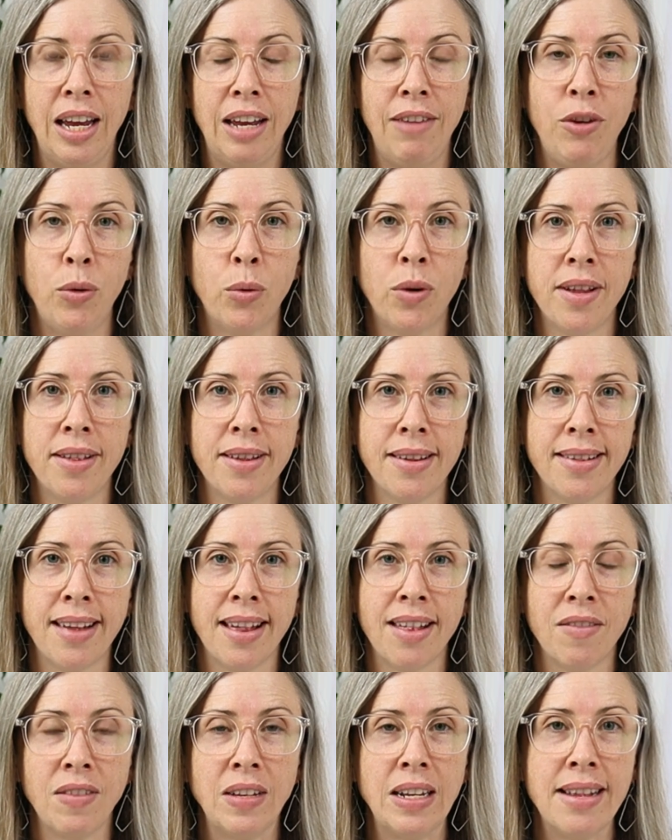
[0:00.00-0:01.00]
If you want to
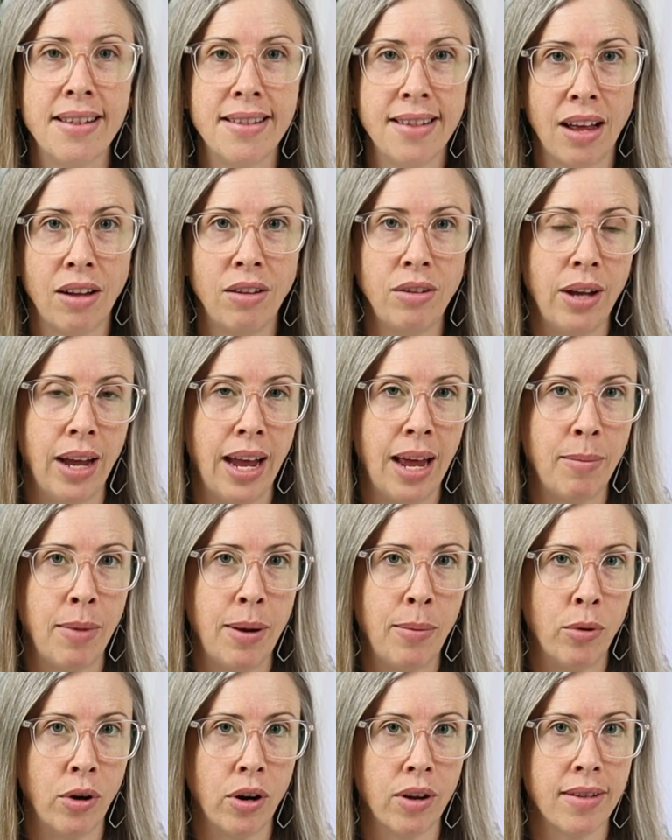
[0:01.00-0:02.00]
successfully sell your
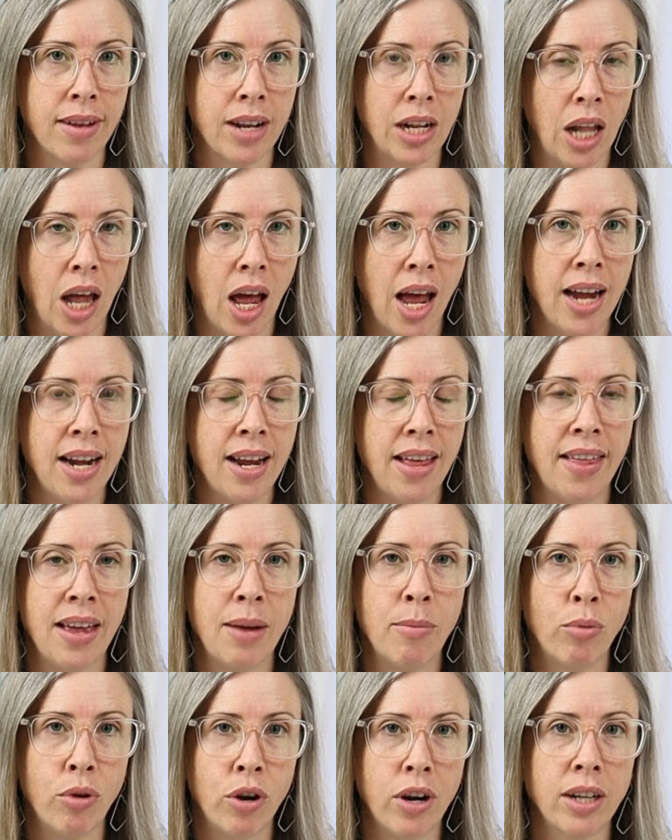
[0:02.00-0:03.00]
handmade products online,
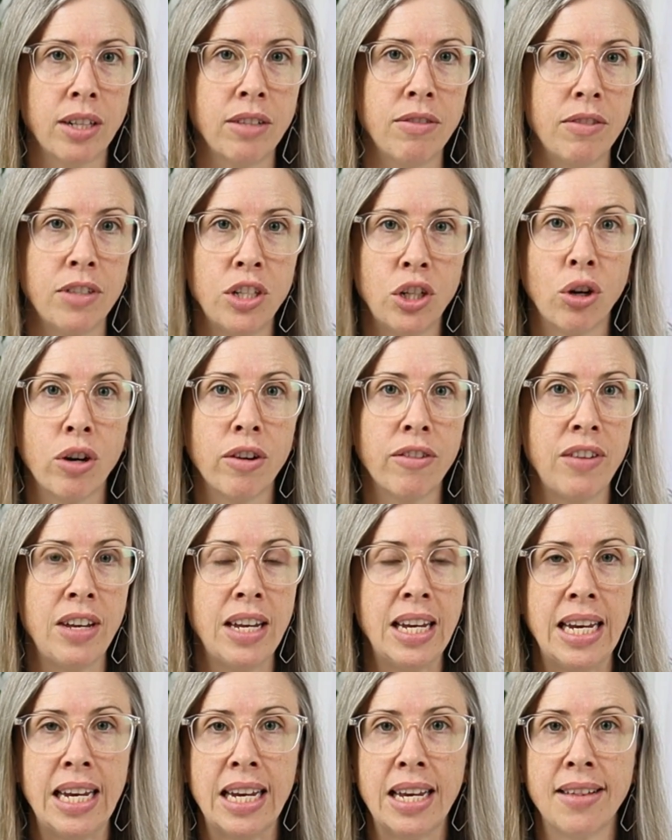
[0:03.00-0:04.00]
then product
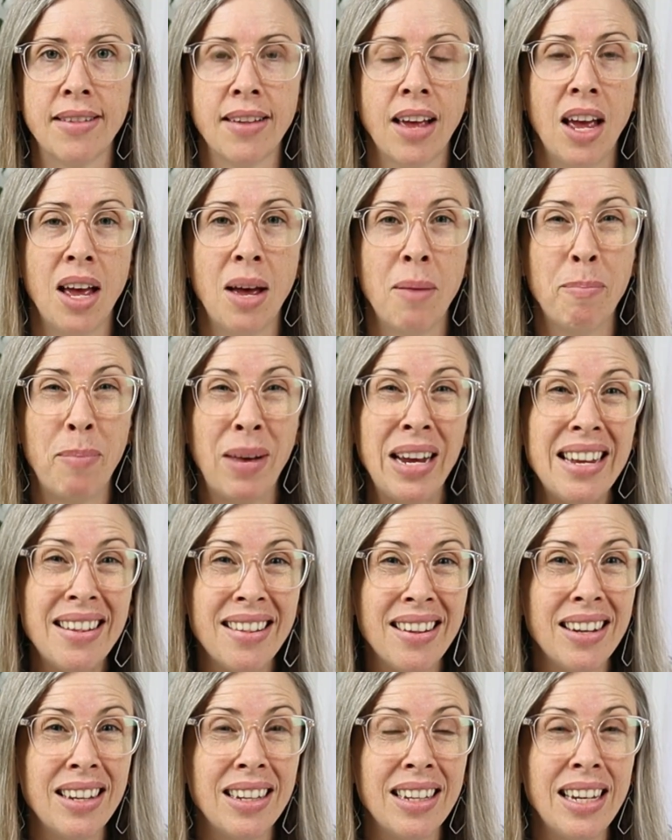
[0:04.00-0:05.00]
photography is
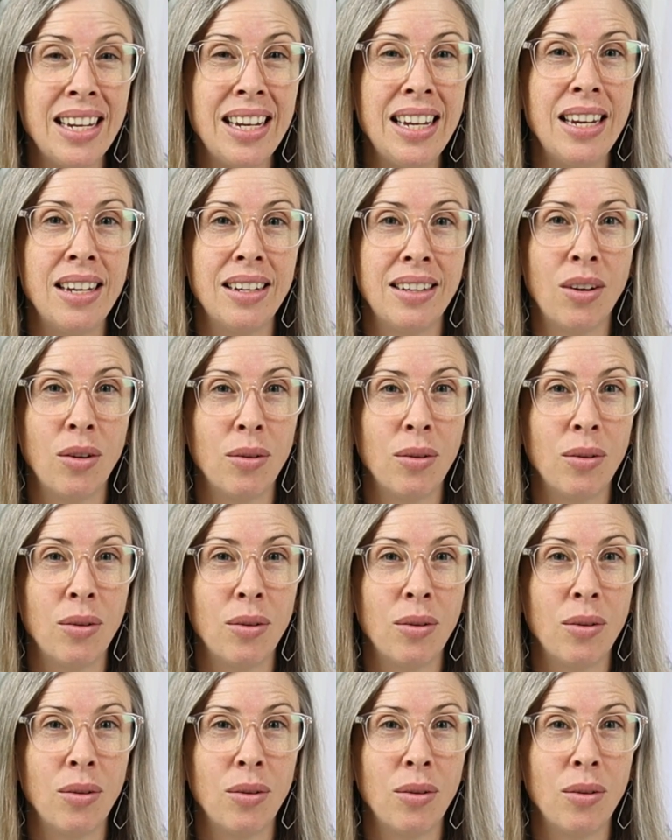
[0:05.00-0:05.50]
basically